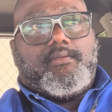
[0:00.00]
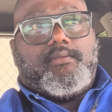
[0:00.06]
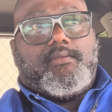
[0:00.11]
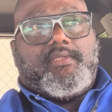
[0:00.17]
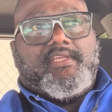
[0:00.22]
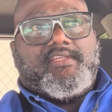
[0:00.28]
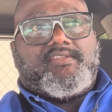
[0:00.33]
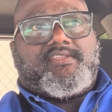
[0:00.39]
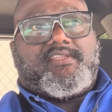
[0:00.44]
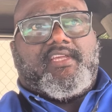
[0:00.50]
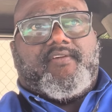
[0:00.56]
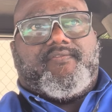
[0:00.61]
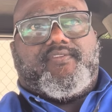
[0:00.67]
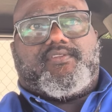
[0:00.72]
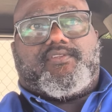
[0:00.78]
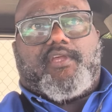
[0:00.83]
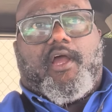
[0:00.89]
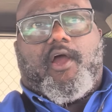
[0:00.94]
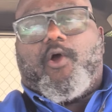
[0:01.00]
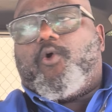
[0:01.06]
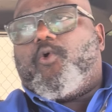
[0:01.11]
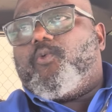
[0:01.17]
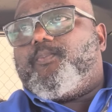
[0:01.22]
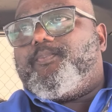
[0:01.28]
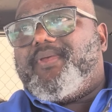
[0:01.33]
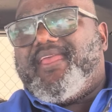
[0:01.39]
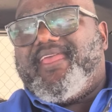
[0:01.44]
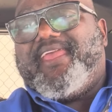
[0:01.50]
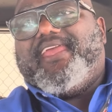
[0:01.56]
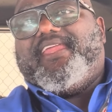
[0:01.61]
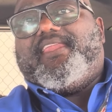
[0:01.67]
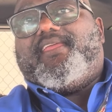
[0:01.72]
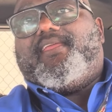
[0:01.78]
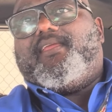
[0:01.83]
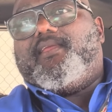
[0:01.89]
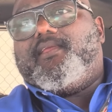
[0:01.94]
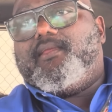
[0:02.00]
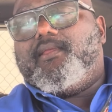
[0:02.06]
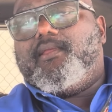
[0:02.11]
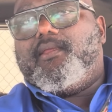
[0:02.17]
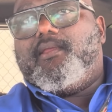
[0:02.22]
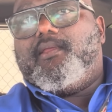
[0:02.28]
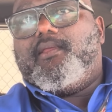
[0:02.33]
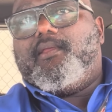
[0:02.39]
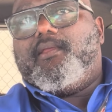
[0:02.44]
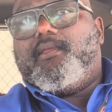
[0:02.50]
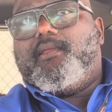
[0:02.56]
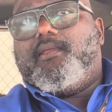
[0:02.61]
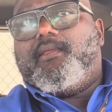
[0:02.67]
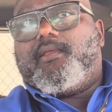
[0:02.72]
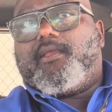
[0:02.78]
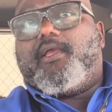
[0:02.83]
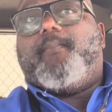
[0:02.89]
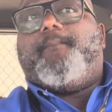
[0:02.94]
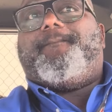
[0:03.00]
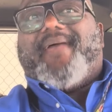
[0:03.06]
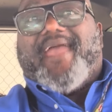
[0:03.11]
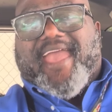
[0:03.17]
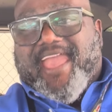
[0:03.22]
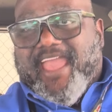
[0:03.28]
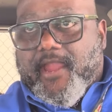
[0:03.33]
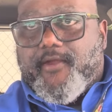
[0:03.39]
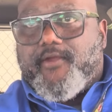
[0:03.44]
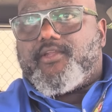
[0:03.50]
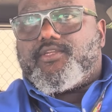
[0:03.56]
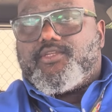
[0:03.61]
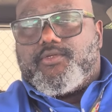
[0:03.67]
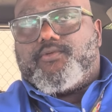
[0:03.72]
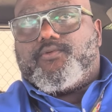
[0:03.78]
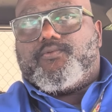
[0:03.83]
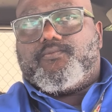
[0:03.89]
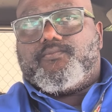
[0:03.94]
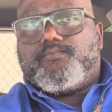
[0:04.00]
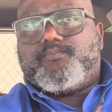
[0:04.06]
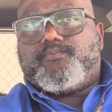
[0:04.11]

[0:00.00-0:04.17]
this stuff is all petty compared to